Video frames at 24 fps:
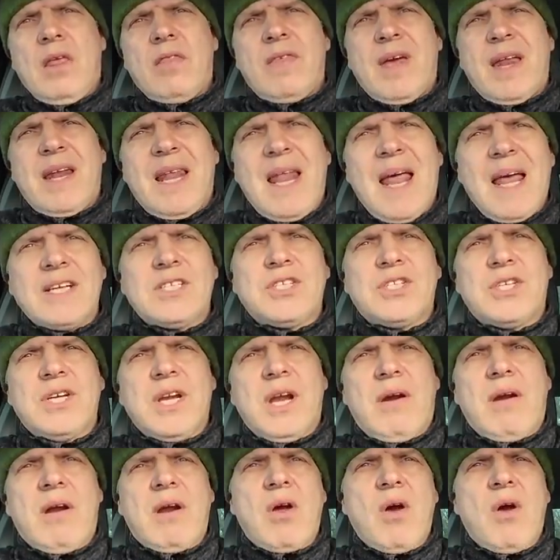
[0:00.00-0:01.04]
last
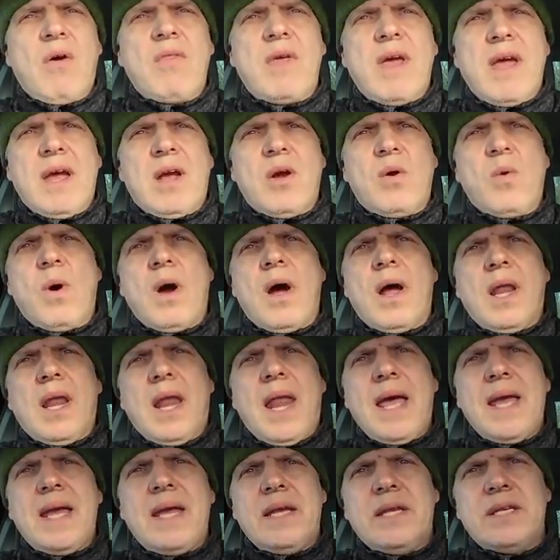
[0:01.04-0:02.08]
year I got there quite
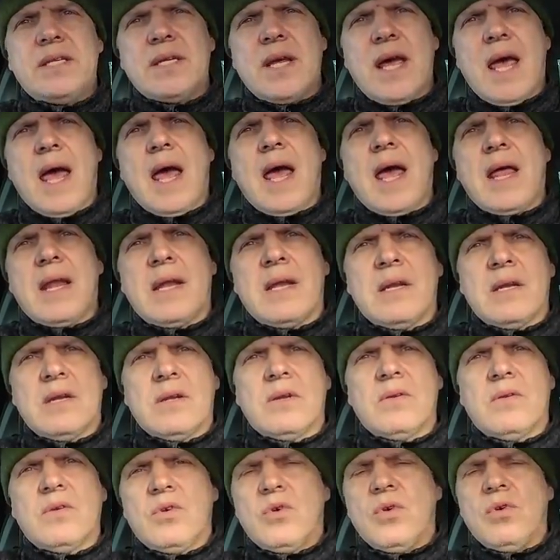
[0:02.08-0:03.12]
late and
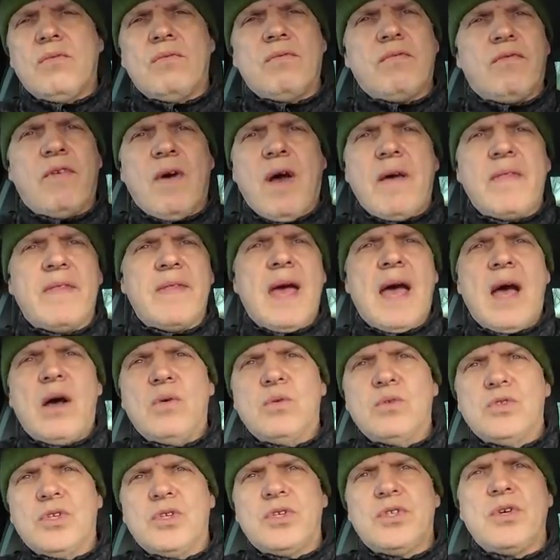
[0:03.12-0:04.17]
couldn't find the
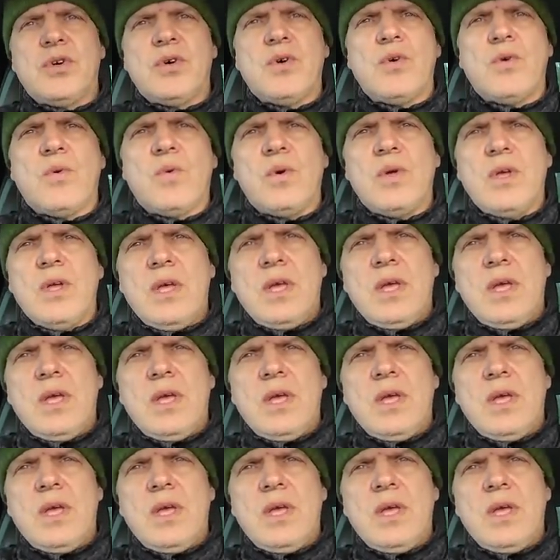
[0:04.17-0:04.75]
owls at all.